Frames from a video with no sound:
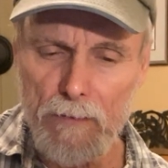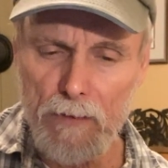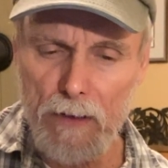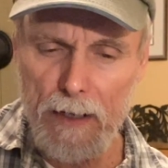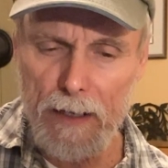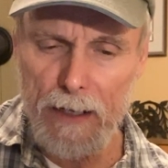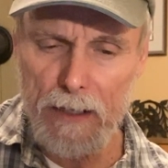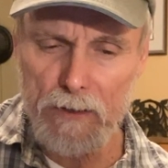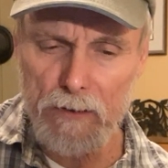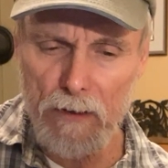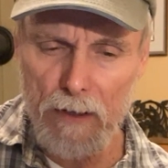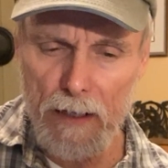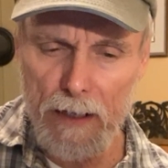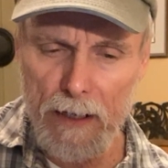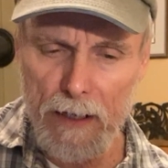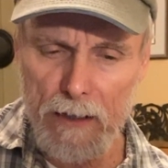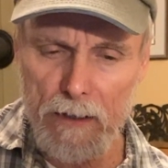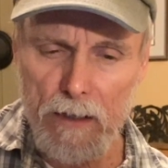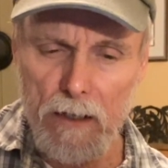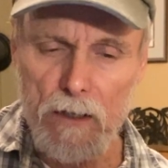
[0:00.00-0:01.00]
the last little
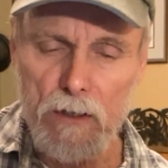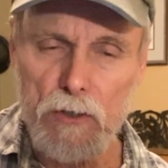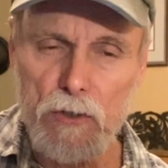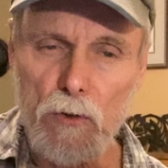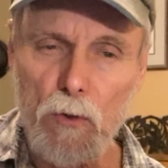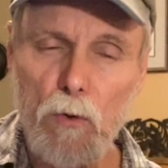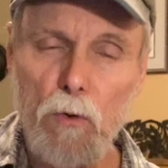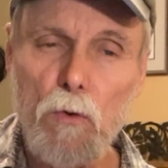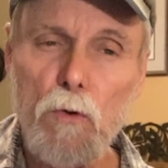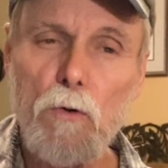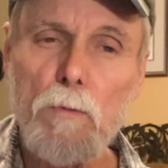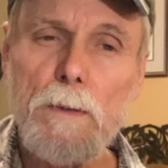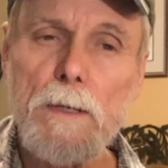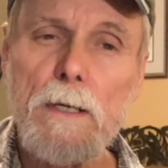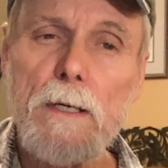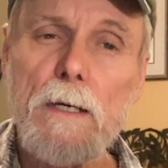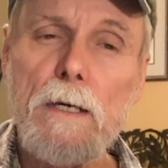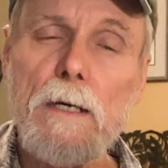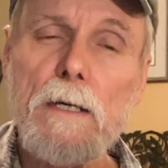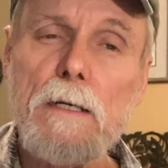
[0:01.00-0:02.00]
line, so
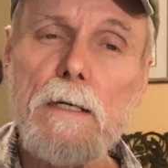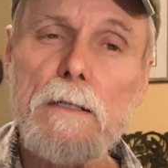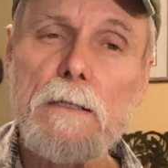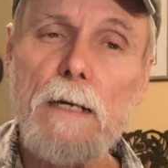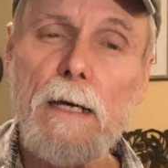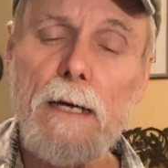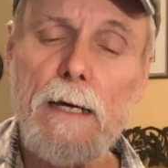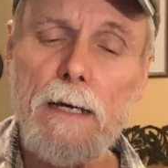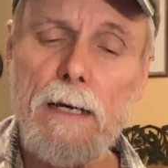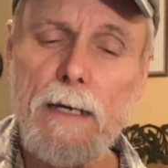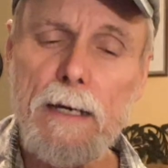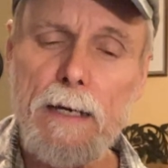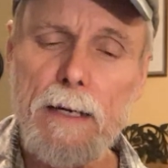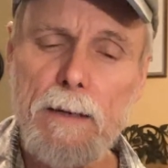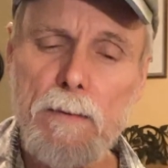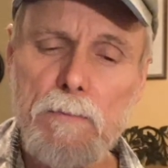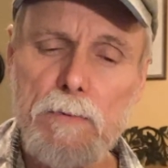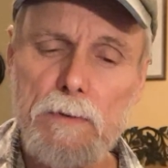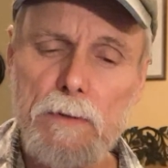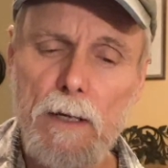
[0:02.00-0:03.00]
many
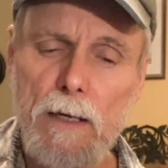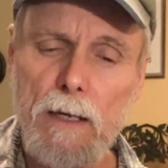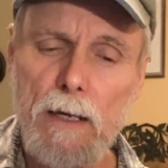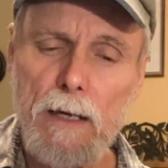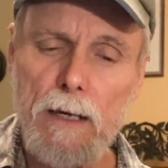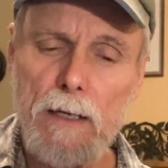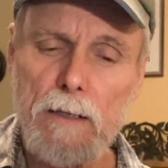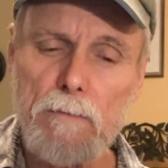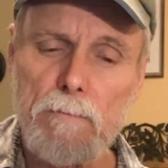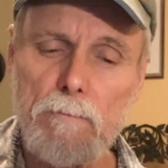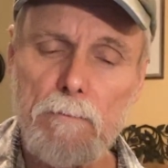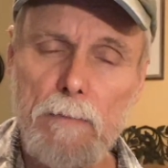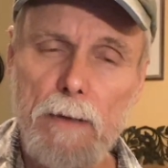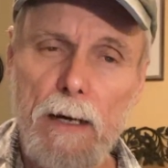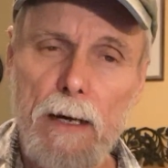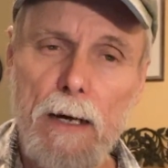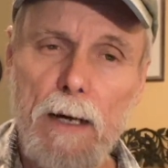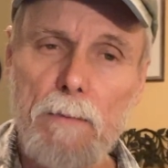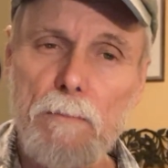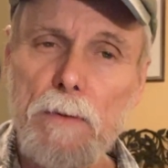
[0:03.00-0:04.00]
times that
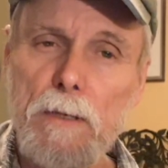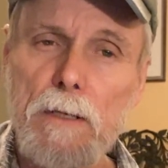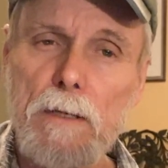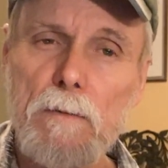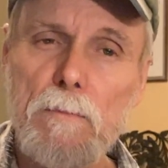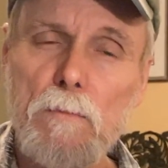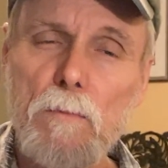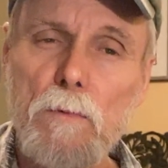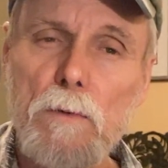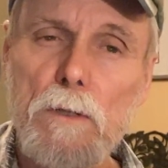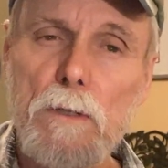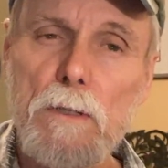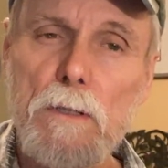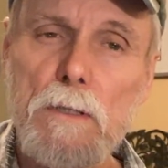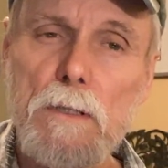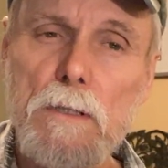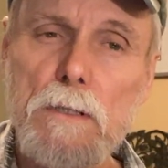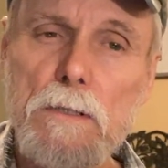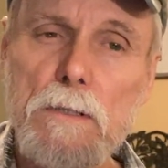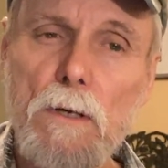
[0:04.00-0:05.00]
my
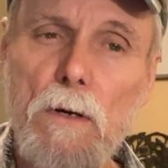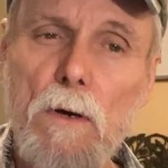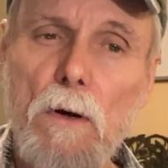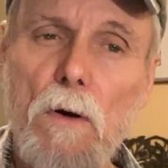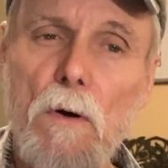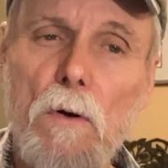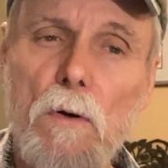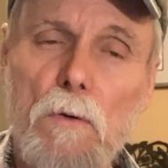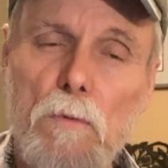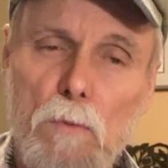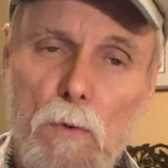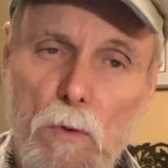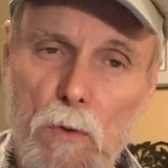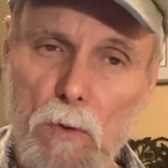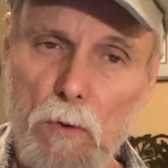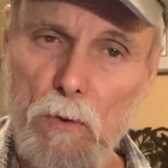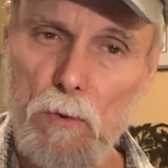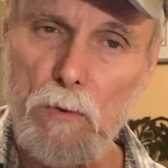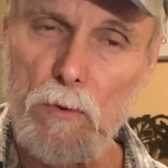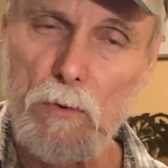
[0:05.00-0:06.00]
memories are
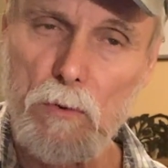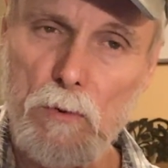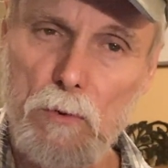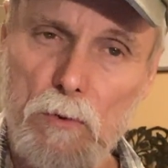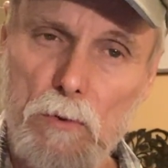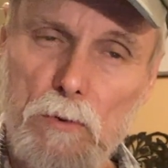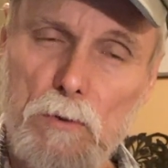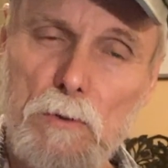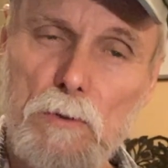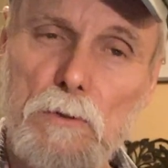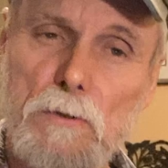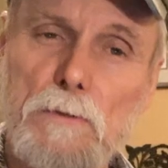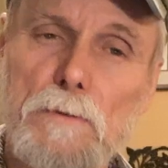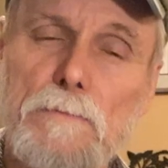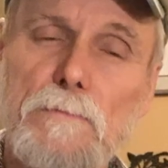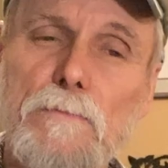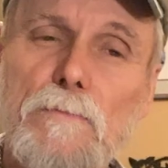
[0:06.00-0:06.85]
worn.